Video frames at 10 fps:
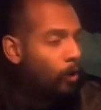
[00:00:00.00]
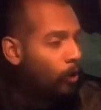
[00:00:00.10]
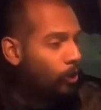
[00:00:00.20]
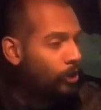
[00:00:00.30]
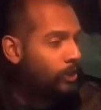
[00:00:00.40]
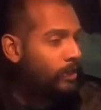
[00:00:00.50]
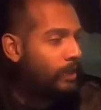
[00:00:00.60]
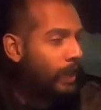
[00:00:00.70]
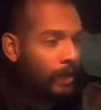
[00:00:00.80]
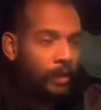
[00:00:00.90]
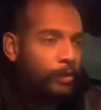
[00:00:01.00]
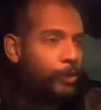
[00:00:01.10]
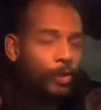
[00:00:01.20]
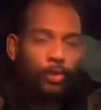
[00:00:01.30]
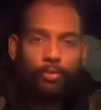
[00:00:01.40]
or just getting into
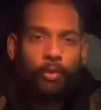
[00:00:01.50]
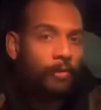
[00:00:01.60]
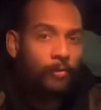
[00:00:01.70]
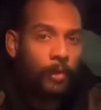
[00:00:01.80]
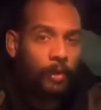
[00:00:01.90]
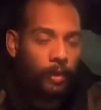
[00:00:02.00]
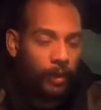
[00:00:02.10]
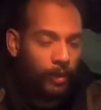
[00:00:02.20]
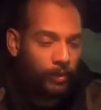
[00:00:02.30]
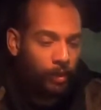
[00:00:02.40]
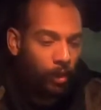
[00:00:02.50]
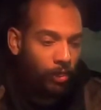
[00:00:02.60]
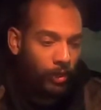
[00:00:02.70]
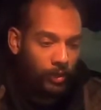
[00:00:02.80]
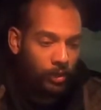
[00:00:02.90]
your driveway. And this